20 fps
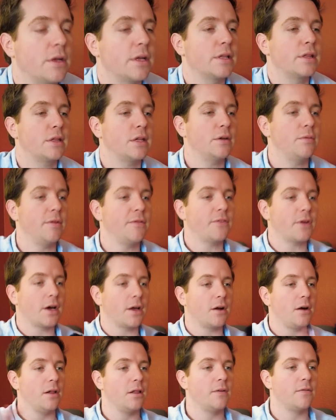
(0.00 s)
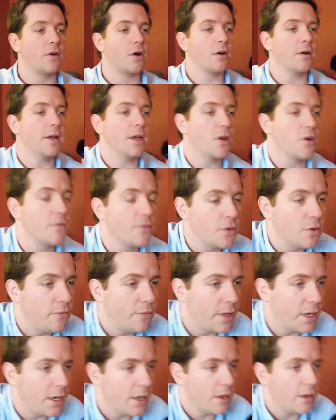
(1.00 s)
you can see we've got all of our interview
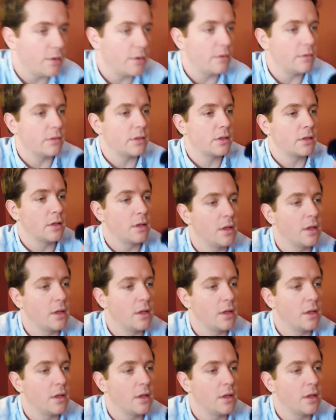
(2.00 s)
videos